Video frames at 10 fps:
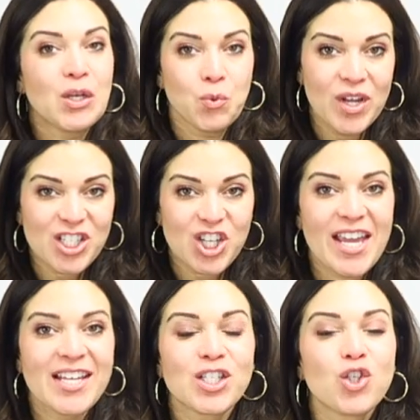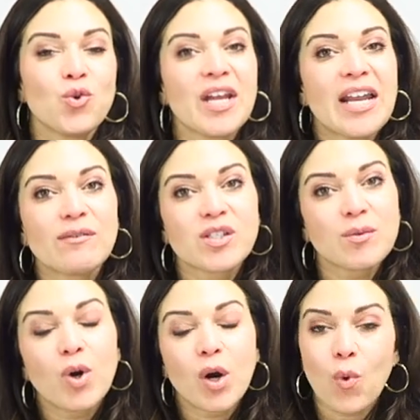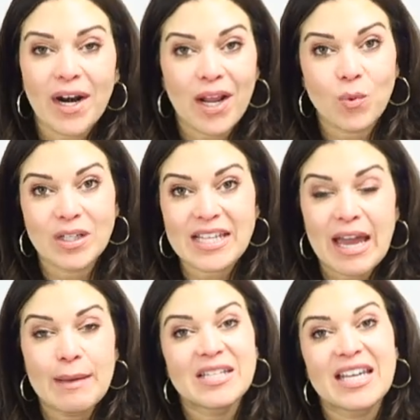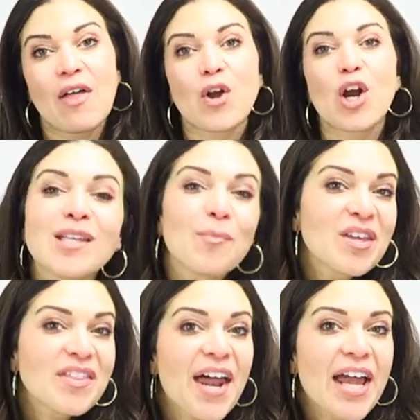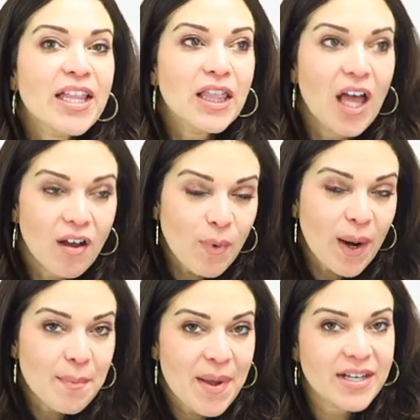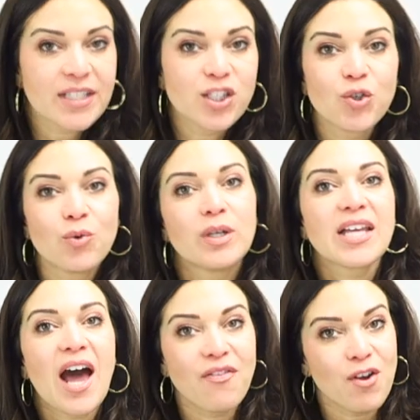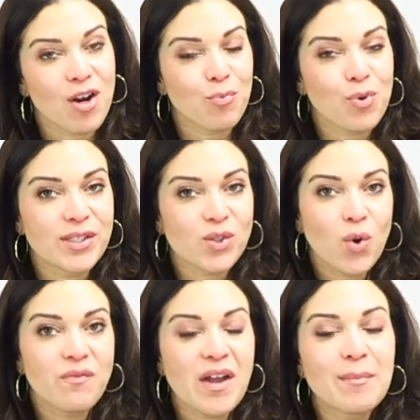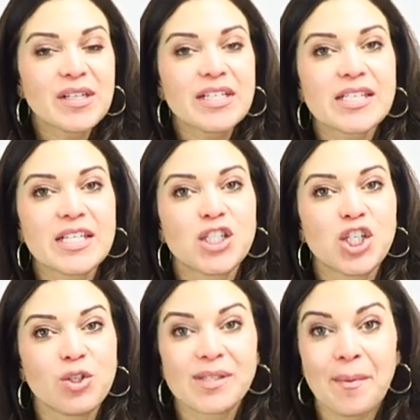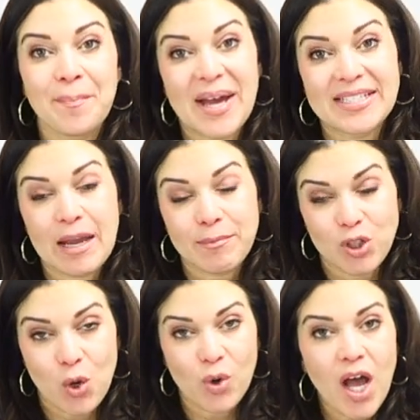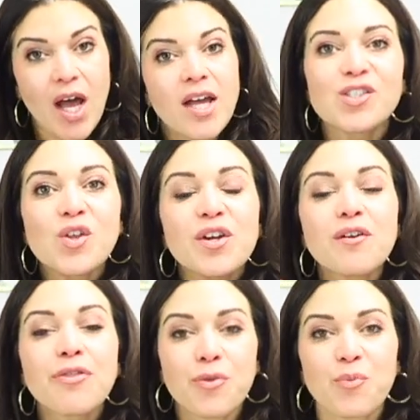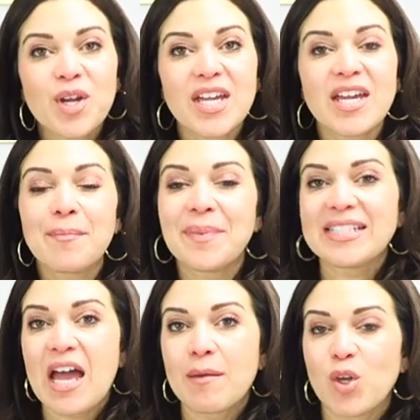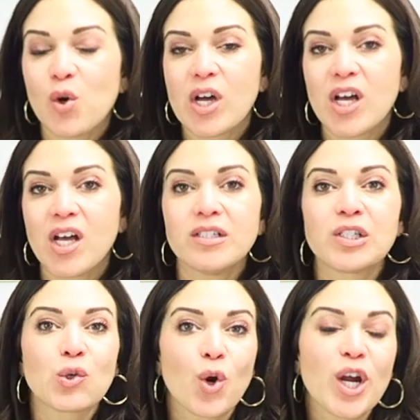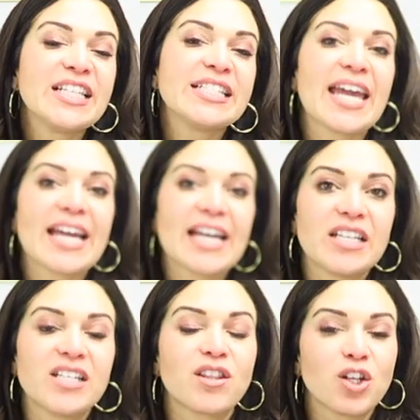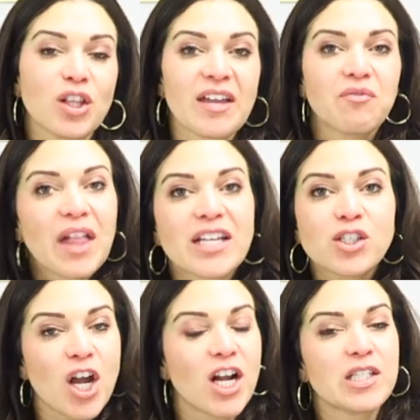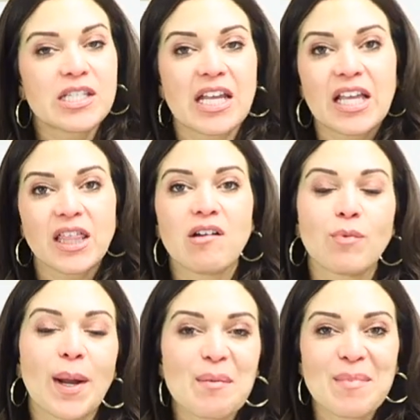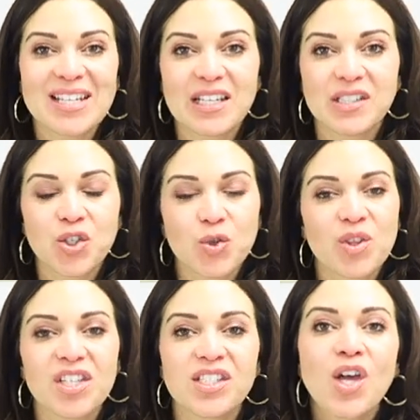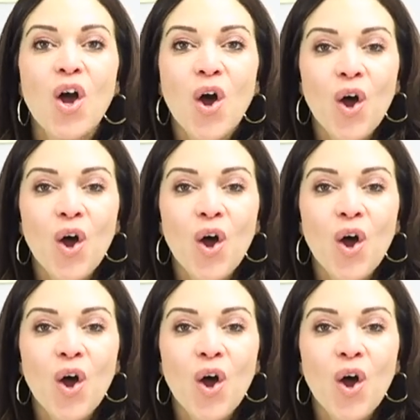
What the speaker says: in which case you can have some more one-on-one time together. Something that I love recommending to toddler and preschool families is to do some bedtime yoga. So there are three bedtime yoga stories, and they're like flashcards that I love recommending to these